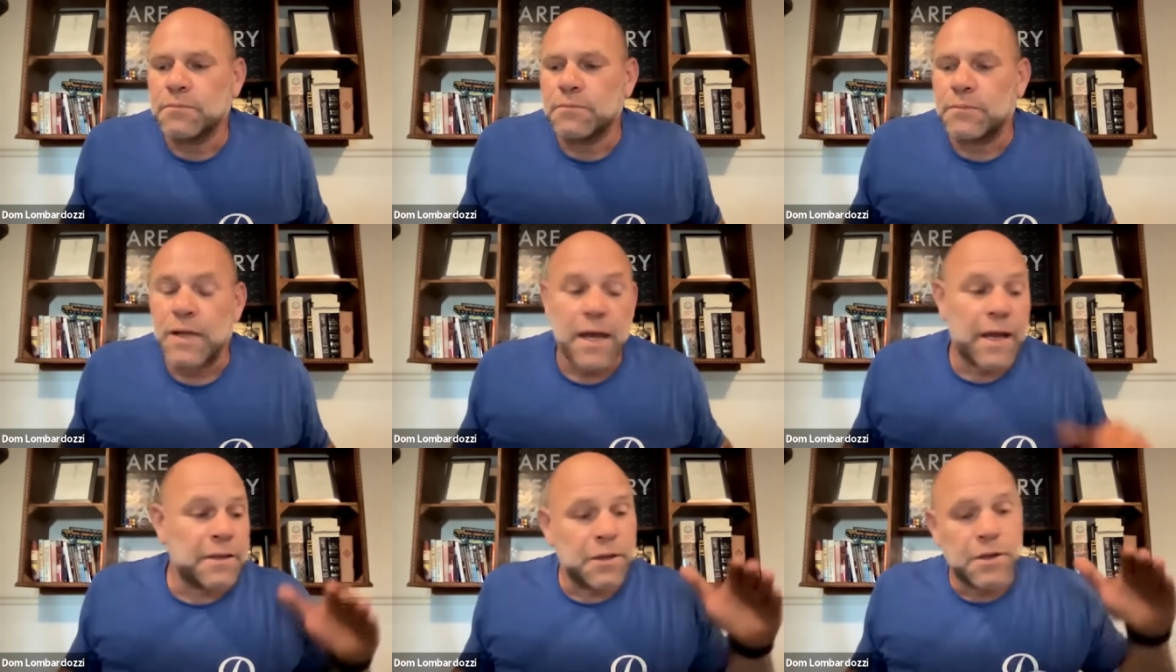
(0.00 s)

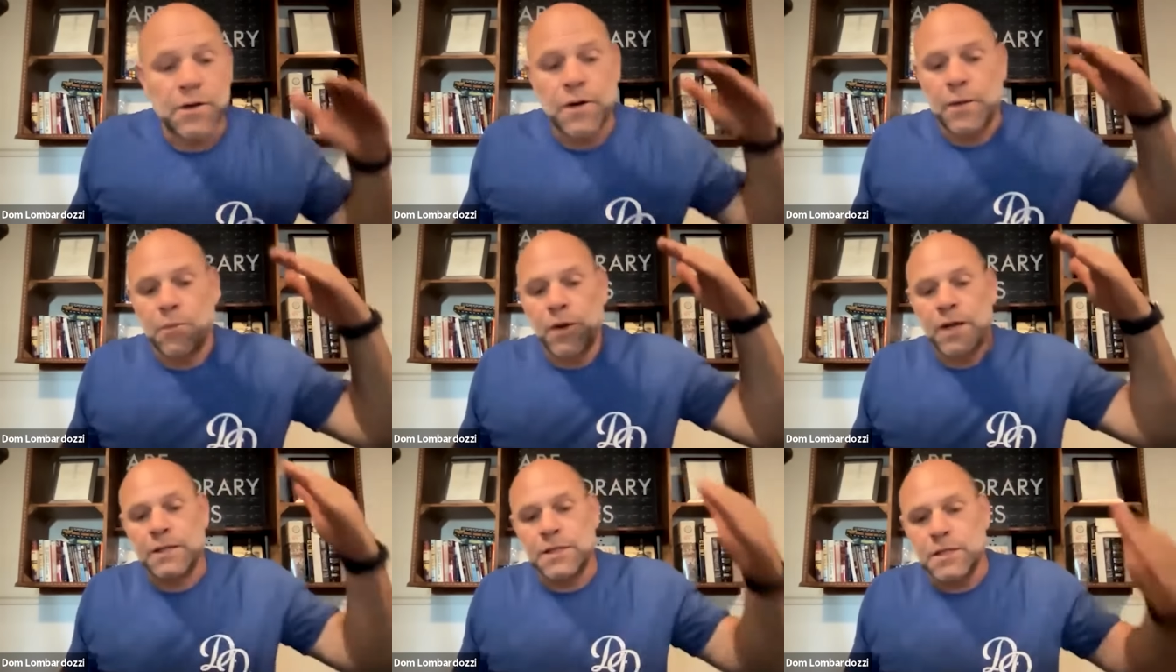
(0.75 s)
Yeah, you know, I
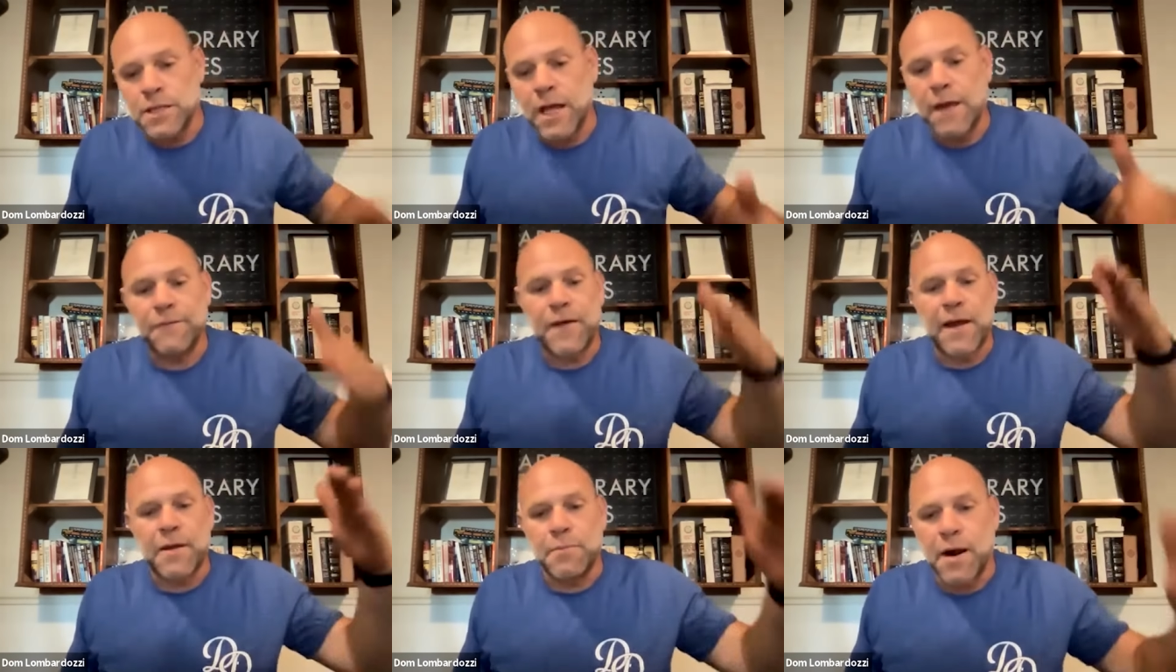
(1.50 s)
went into this life.
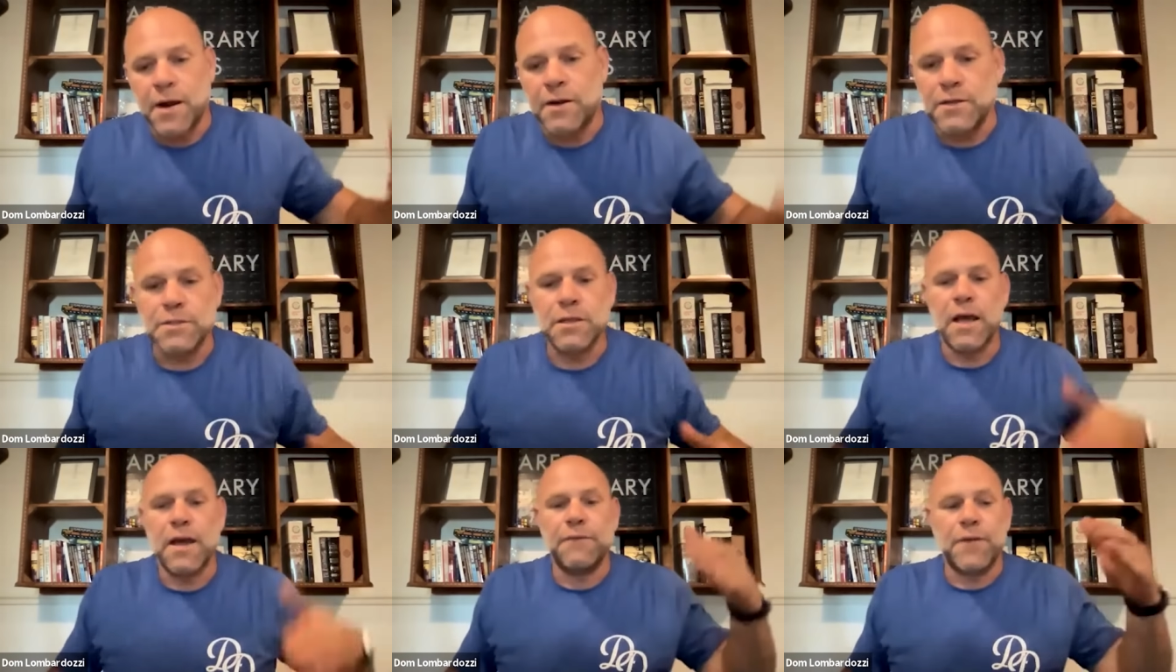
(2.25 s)
I admired this
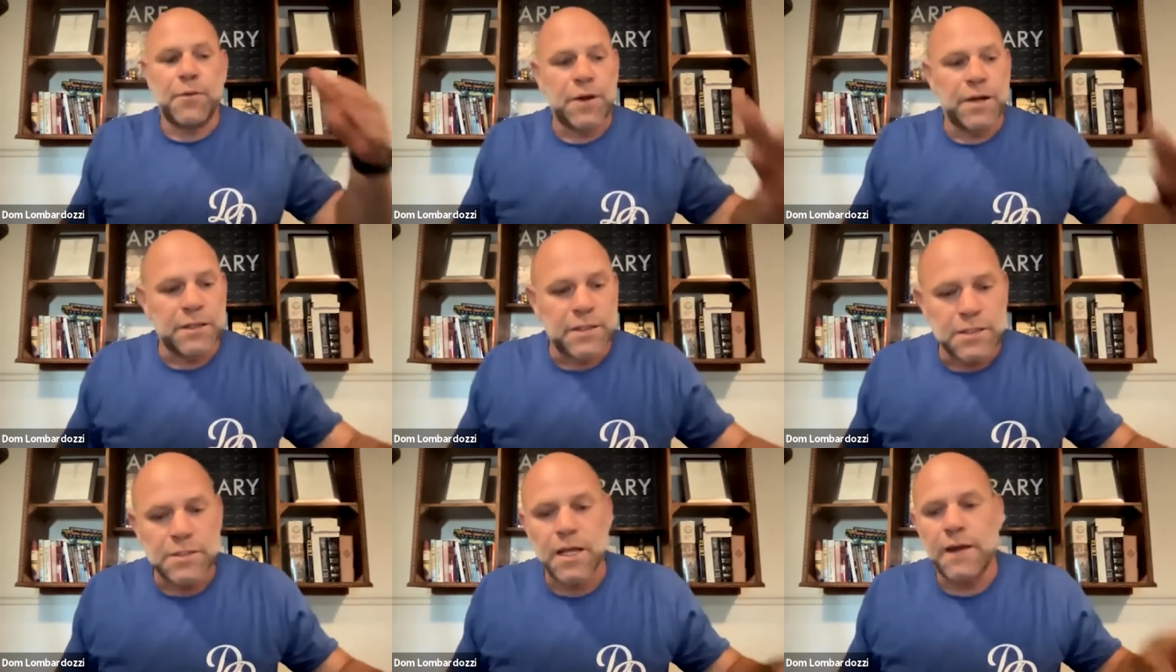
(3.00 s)
life. I went into
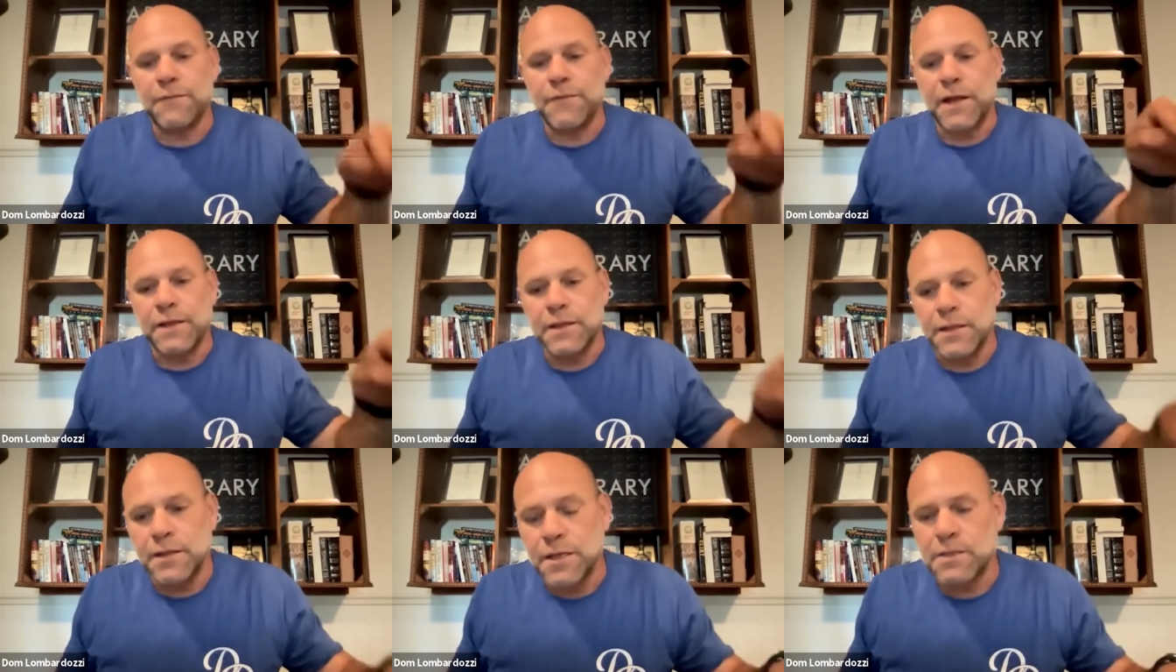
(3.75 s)
this life. I
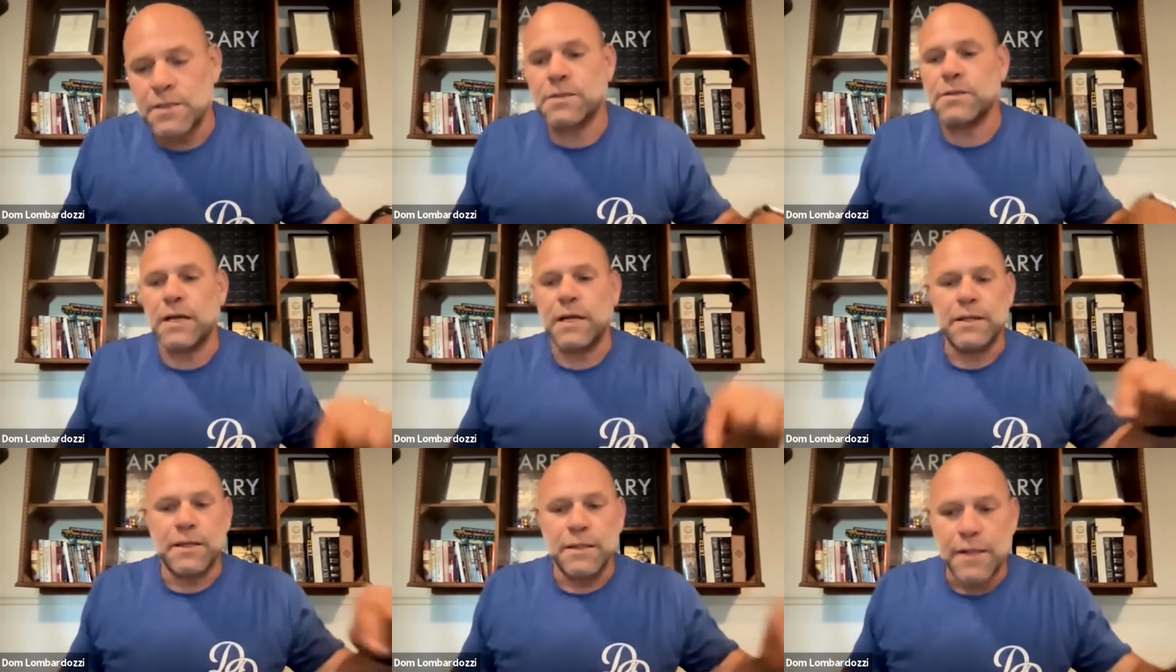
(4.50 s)
did this. I
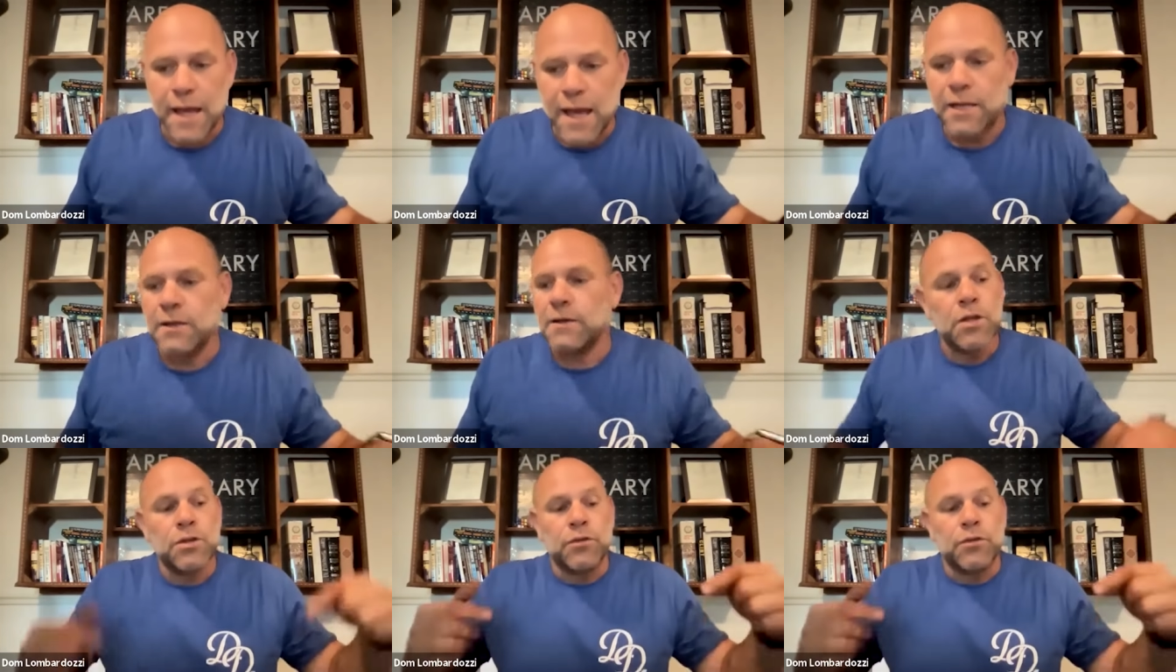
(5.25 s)
did that.